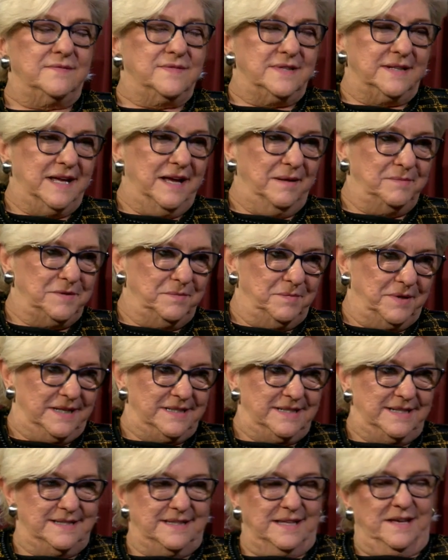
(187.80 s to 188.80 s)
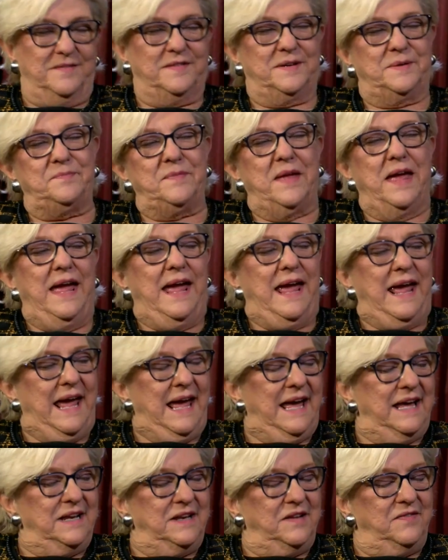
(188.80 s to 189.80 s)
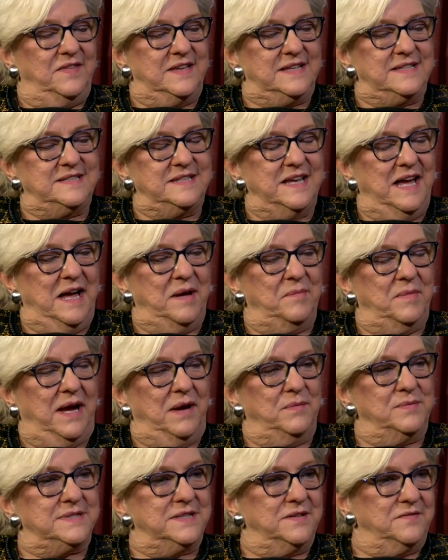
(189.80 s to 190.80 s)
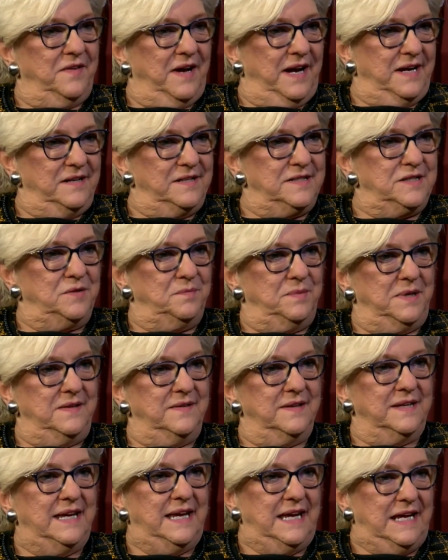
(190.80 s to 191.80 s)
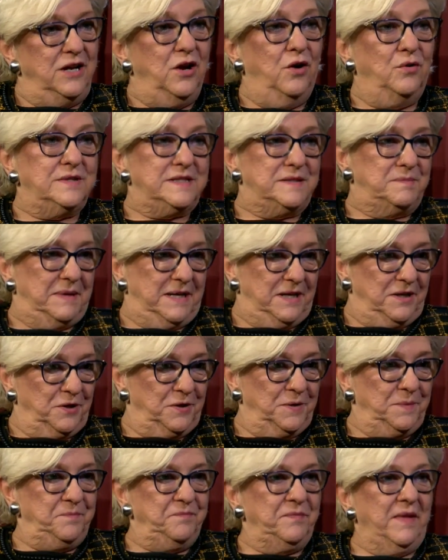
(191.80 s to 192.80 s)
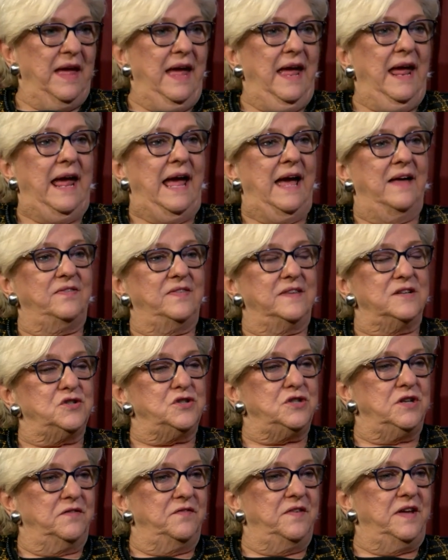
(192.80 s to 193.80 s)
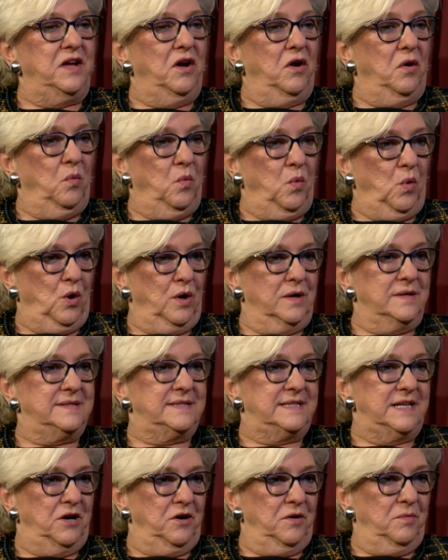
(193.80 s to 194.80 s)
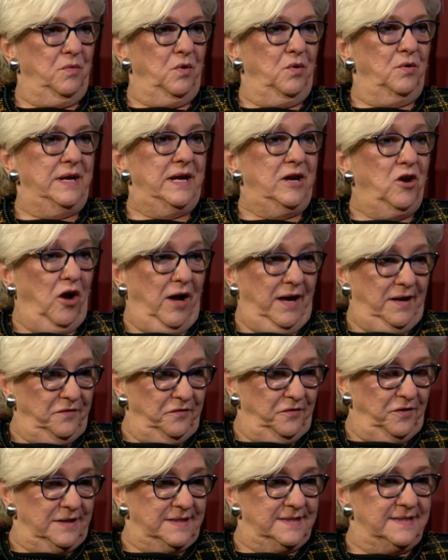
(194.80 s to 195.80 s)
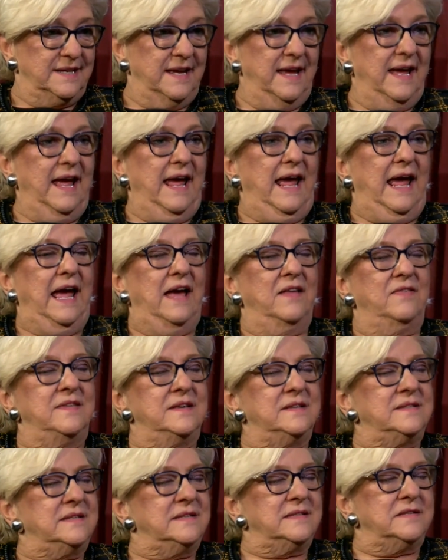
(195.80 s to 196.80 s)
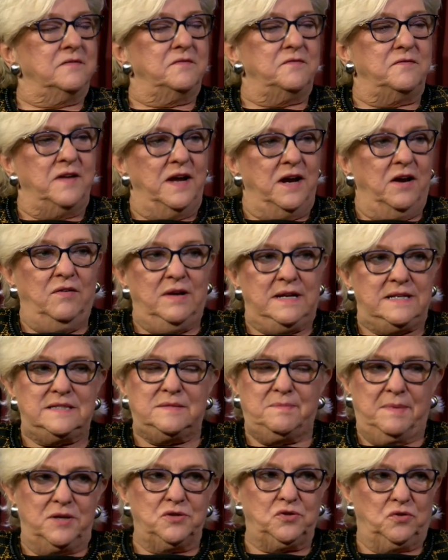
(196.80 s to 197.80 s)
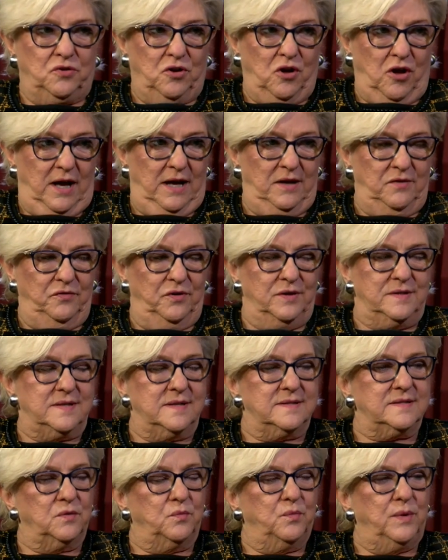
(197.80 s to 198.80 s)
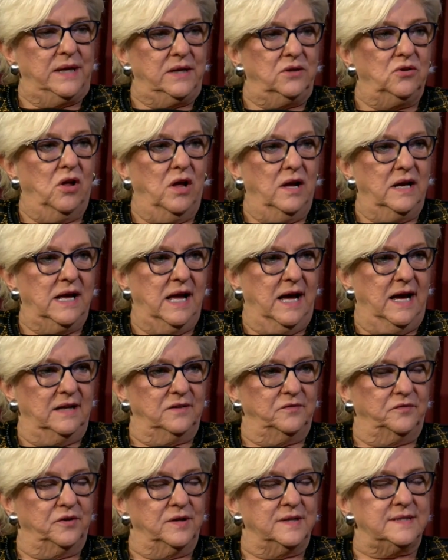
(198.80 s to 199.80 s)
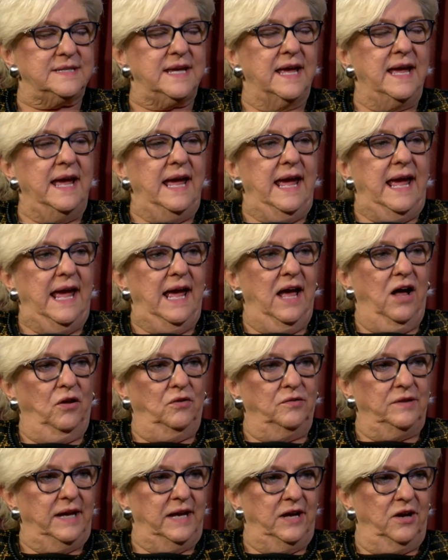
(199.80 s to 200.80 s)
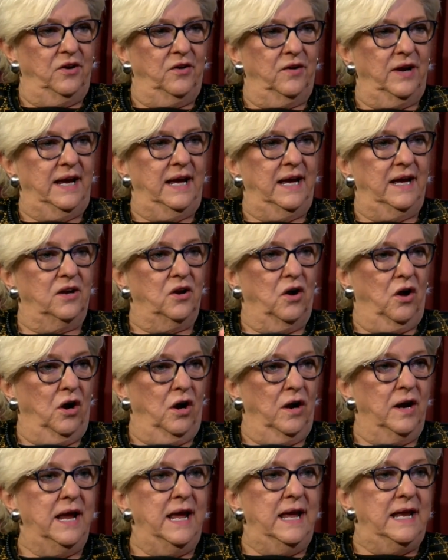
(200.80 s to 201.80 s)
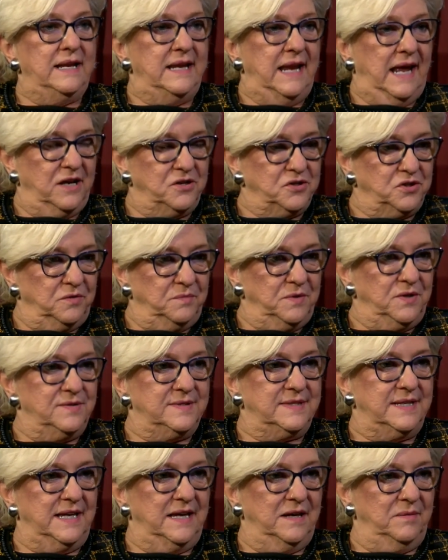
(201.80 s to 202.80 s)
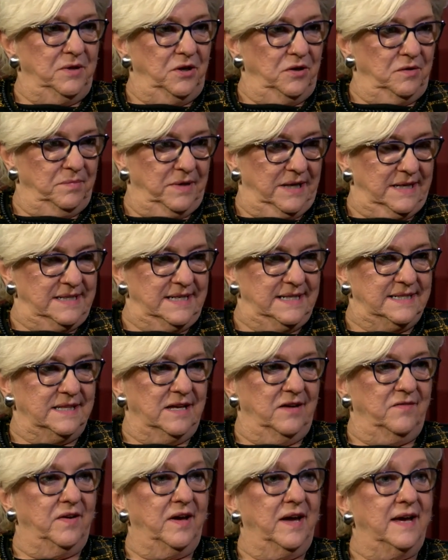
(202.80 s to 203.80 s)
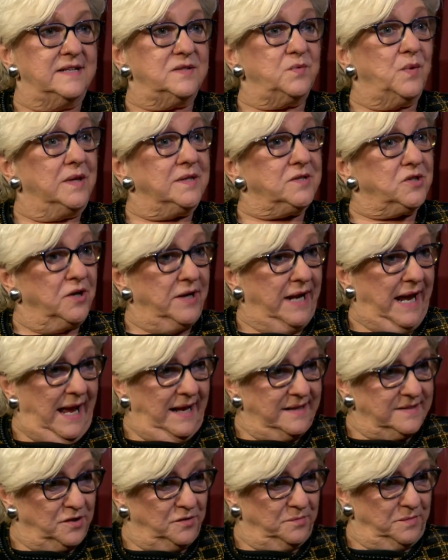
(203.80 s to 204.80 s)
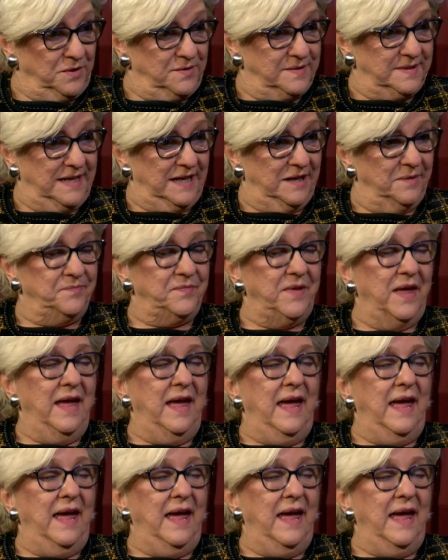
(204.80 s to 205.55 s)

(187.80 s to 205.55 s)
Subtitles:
love to come to Bratislava, and this time I was invited to be the keynote speaker at the Živý Award Ceremony Conference. And this is a very special conference. It's a week-long conference held here at our National Museum here in Bratislava, as well as our Castle Museum.